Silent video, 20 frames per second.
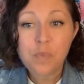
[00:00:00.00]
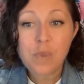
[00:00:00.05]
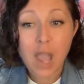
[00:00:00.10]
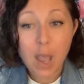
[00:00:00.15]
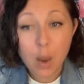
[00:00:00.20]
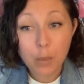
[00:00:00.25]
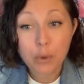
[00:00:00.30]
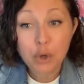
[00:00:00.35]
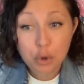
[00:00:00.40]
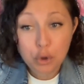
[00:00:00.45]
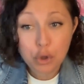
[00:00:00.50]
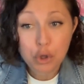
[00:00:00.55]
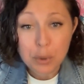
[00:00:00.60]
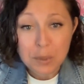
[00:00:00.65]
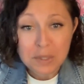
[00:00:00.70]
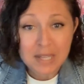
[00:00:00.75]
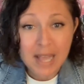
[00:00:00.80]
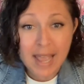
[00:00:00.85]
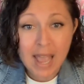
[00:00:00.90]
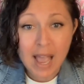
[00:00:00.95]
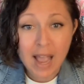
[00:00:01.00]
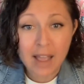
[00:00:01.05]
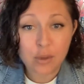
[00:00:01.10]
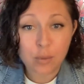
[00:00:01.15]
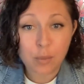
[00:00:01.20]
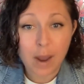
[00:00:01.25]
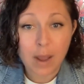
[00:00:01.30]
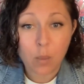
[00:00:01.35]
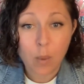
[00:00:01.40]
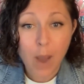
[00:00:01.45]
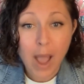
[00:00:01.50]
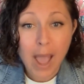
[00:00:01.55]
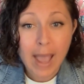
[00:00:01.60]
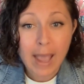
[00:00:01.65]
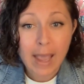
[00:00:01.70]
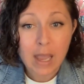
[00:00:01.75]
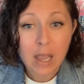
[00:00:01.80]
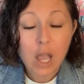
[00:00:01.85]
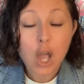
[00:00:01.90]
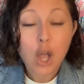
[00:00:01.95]
And when you use AI the right
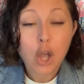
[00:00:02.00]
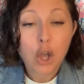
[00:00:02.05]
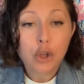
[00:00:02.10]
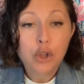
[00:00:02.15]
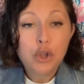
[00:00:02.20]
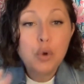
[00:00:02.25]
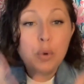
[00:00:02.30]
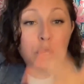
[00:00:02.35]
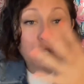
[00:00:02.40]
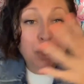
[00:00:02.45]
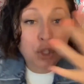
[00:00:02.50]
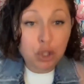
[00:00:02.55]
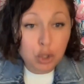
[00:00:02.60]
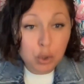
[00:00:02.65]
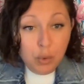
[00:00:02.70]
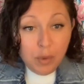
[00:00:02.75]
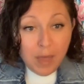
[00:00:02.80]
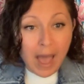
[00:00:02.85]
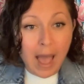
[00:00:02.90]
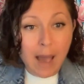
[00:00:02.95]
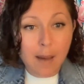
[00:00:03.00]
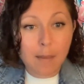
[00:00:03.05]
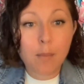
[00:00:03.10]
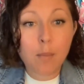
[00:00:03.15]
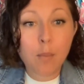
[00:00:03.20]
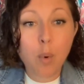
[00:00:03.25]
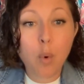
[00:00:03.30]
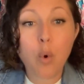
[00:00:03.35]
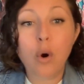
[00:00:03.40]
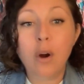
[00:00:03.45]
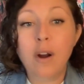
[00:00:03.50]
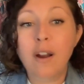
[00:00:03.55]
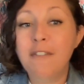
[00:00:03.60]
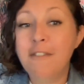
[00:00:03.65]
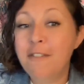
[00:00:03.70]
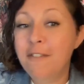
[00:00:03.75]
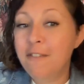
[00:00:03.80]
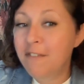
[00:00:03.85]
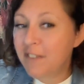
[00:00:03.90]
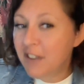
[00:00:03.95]
way, you can do that more
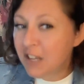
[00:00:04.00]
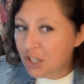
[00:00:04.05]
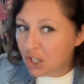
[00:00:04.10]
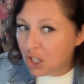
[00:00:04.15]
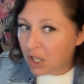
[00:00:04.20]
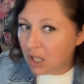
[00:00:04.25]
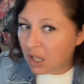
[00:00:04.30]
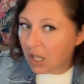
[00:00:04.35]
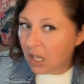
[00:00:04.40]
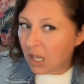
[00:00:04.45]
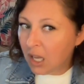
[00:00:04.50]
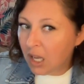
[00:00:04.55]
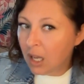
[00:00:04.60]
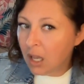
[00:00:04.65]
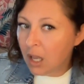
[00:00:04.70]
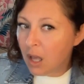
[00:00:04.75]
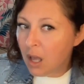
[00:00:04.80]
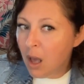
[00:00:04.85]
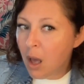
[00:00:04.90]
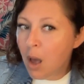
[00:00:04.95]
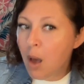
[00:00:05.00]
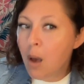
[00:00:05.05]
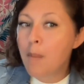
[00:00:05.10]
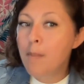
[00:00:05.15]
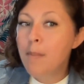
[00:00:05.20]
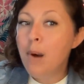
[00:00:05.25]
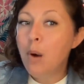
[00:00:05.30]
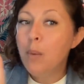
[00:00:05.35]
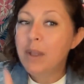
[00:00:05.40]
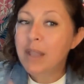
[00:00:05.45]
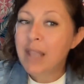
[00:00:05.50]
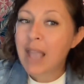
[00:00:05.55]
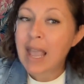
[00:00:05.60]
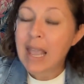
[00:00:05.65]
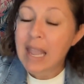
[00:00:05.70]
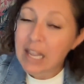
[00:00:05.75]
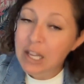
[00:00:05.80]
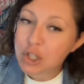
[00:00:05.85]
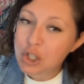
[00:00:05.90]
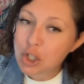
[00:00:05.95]
efficiently, but we
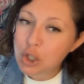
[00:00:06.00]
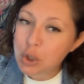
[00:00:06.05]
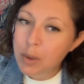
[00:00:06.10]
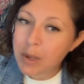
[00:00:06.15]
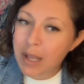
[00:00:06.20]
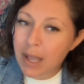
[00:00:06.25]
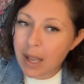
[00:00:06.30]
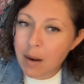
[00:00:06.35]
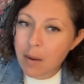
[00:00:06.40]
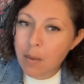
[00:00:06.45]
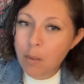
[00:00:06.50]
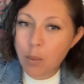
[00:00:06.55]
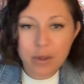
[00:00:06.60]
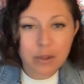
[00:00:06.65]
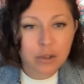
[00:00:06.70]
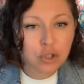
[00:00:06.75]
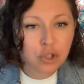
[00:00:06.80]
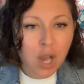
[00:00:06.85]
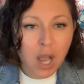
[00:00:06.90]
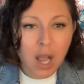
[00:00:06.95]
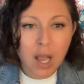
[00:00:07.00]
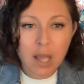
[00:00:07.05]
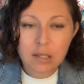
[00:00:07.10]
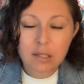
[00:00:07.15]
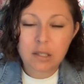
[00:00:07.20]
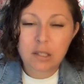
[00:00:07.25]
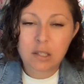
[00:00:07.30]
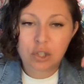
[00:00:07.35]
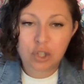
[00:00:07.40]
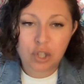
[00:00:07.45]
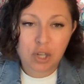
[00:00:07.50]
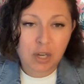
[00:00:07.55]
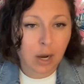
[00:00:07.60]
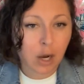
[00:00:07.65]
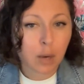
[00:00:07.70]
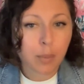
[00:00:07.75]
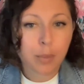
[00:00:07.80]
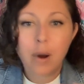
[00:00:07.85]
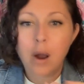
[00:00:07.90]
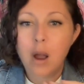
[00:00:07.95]
can't do it with just
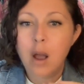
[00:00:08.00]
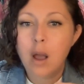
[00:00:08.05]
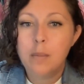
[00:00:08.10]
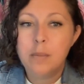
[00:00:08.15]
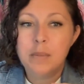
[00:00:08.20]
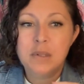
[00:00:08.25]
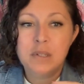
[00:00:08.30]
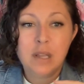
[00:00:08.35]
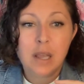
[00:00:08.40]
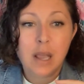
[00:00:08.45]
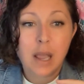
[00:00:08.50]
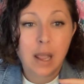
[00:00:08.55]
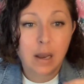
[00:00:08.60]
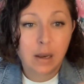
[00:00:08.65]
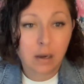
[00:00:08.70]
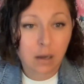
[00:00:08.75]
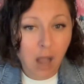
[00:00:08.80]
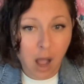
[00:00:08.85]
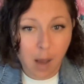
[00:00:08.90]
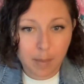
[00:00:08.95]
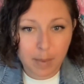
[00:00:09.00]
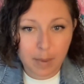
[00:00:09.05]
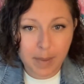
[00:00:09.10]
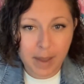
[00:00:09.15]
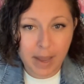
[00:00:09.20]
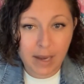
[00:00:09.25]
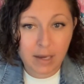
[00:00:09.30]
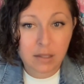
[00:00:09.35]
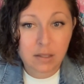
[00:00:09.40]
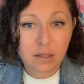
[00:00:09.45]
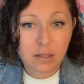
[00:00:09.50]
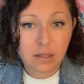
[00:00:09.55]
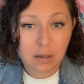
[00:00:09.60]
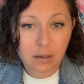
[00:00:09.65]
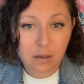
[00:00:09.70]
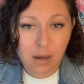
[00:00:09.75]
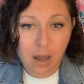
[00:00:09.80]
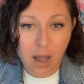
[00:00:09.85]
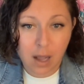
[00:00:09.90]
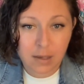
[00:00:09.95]
generic prompts and copy paste
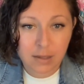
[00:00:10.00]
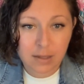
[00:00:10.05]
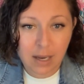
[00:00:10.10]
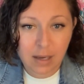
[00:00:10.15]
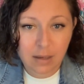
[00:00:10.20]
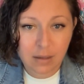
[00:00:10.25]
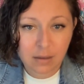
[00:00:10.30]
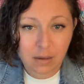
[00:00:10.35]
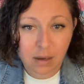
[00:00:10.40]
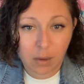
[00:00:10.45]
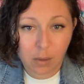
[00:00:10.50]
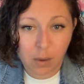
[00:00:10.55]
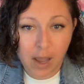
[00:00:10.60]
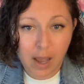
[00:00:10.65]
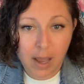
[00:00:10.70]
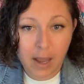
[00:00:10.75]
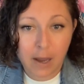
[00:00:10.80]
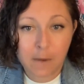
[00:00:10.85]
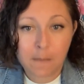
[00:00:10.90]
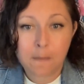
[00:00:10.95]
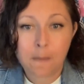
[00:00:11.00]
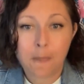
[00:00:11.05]
content. Okay.